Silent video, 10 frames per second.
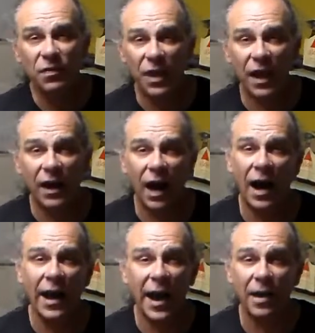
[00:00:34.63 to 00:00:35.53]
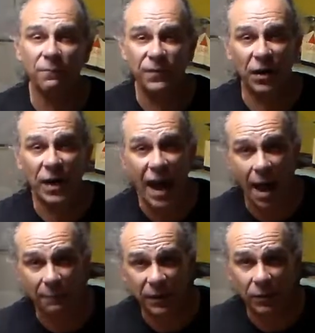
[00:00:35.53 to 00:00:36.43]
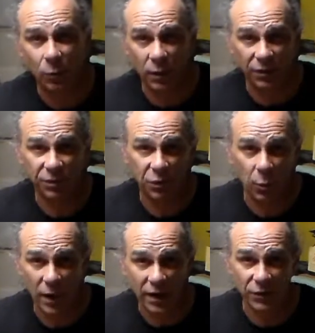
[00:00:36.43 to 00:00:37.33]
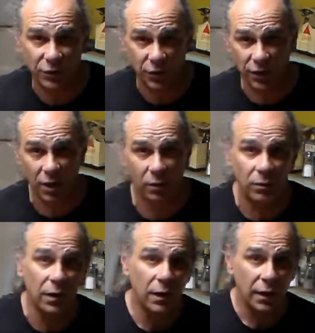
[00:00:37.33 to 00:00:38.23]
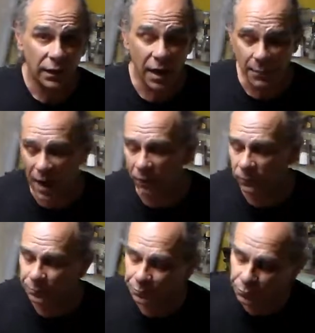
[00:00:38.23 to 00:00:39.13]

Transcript: that I am very happy with the way the Duracoat came out.